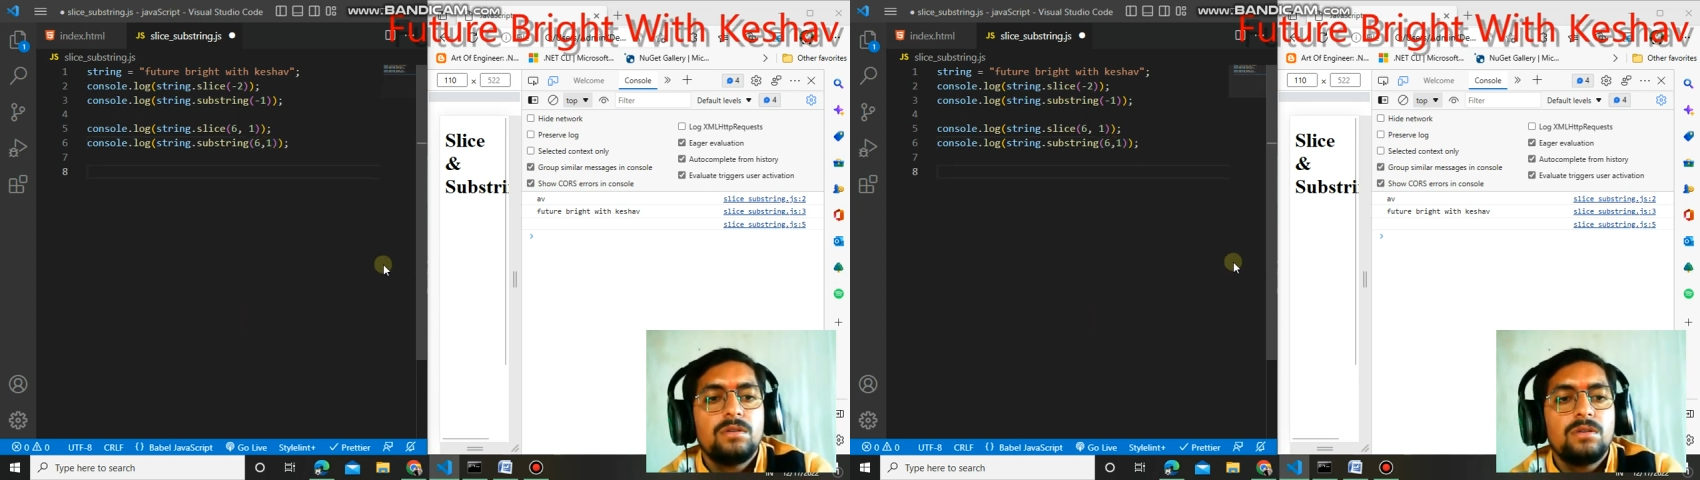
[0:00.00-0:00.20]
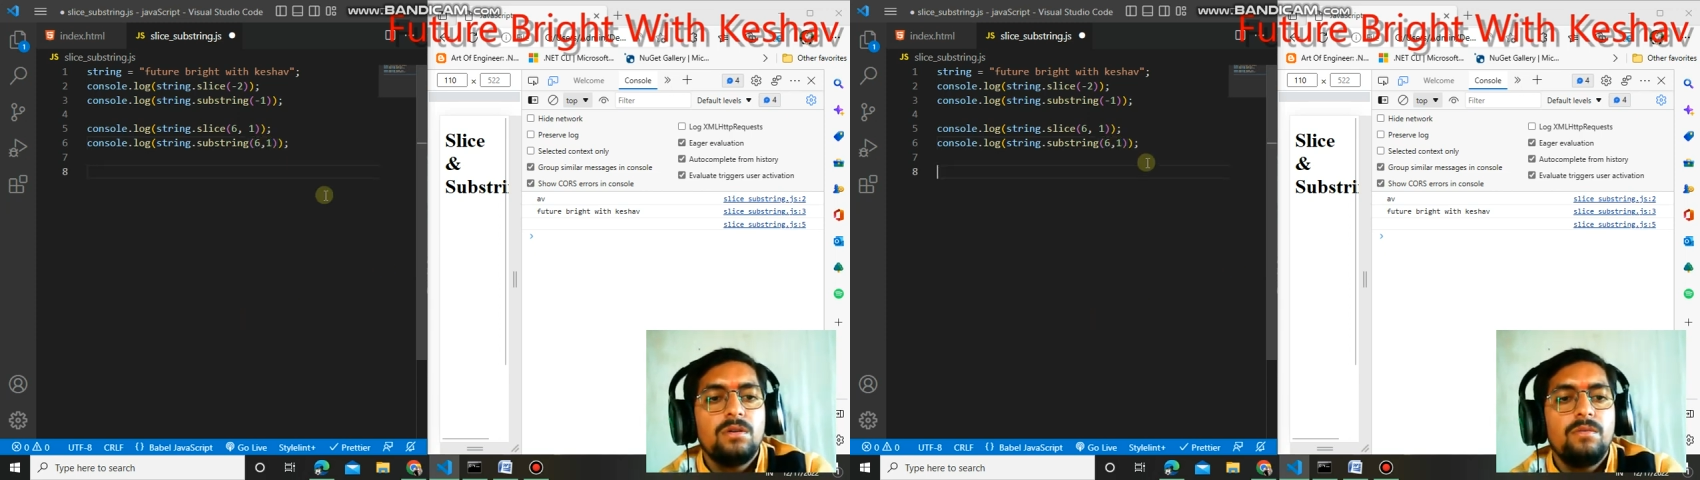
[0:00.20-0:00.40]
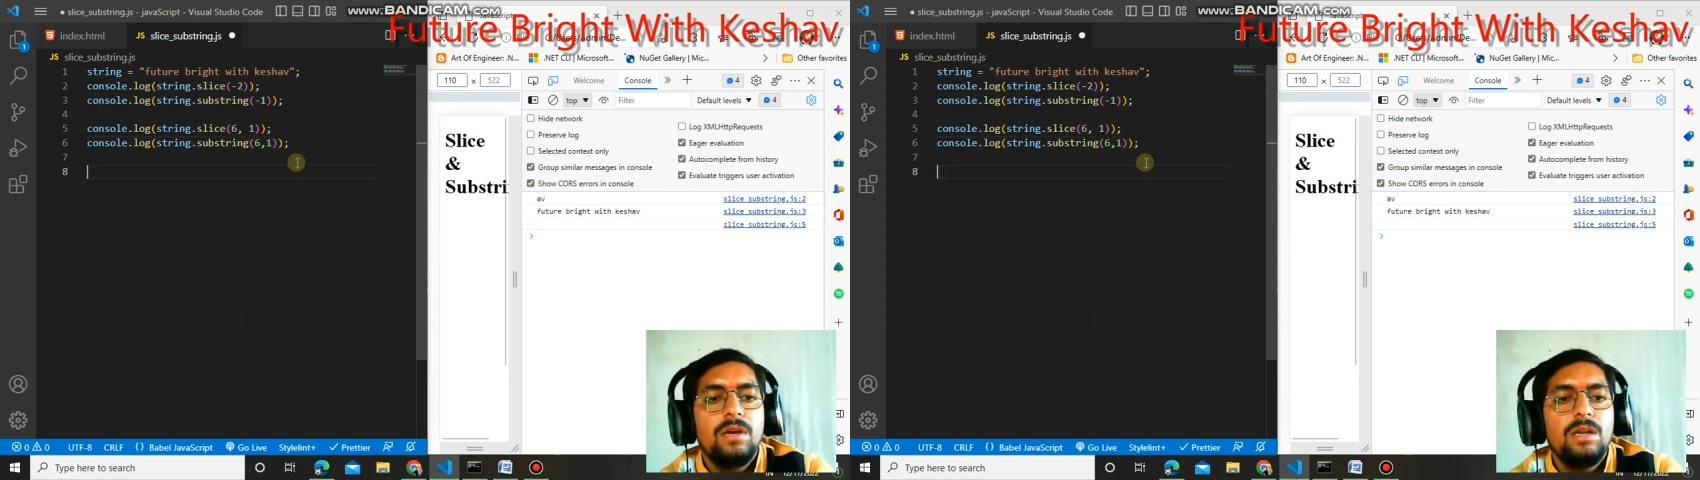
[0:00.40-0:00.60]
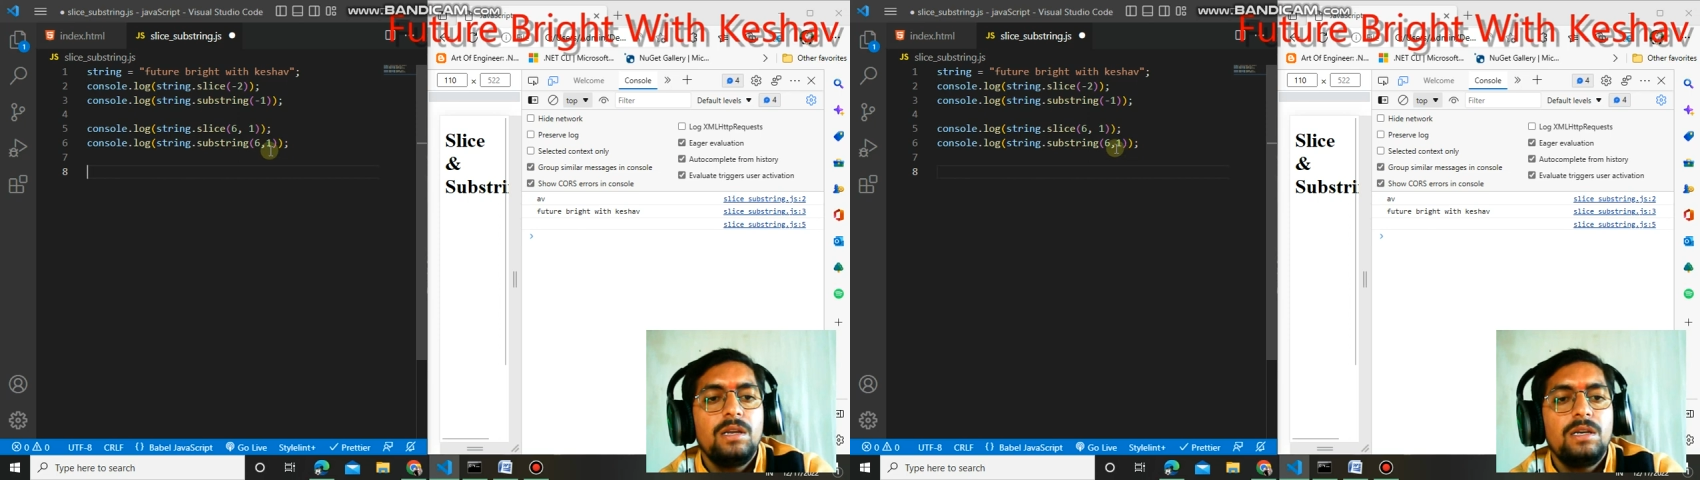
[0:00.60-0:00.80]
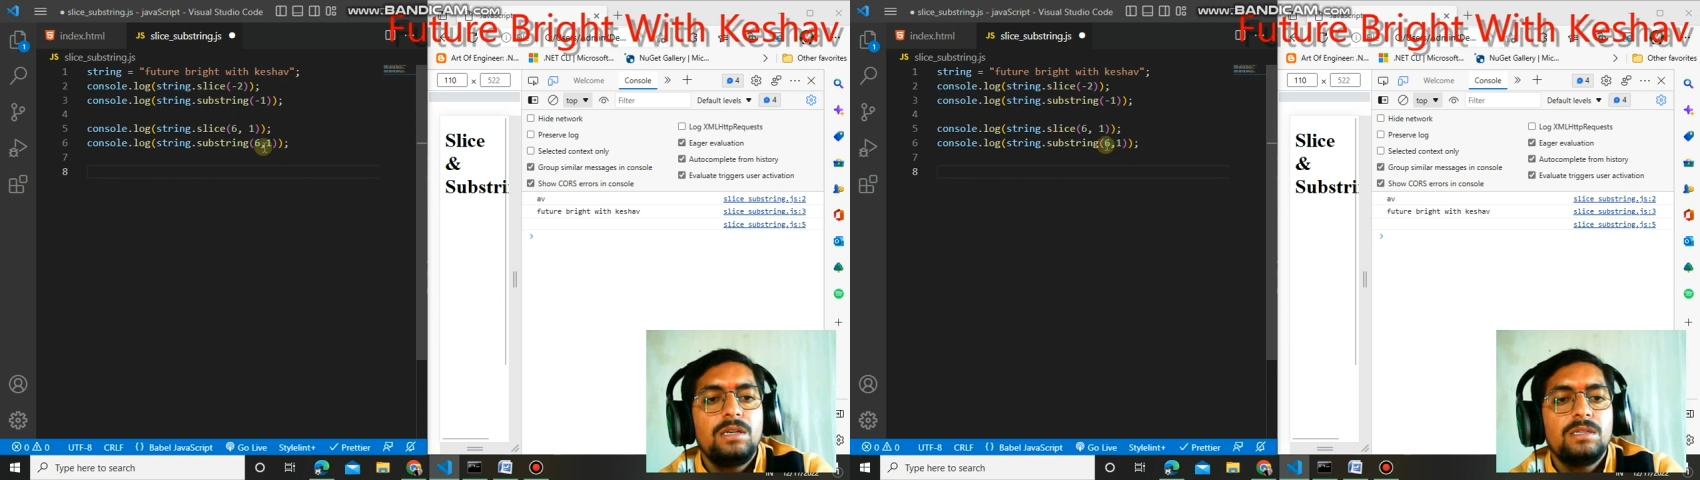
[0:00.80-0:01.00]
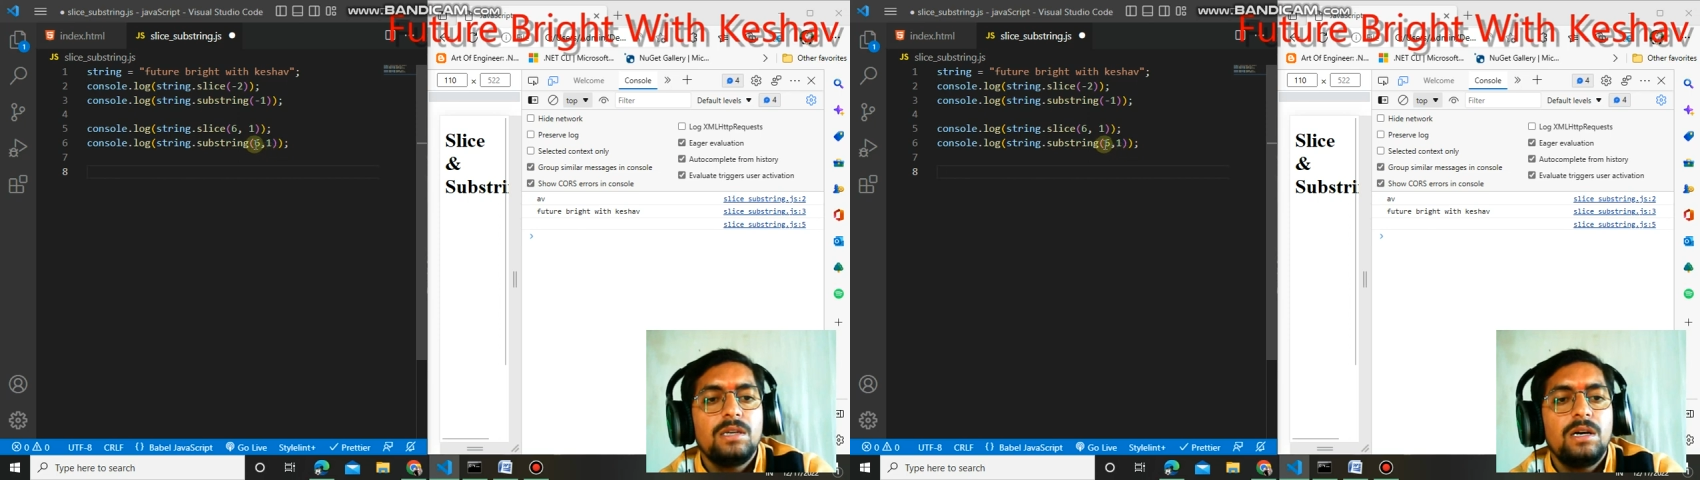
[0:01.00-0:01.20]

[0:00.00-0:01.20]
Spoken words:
So when it is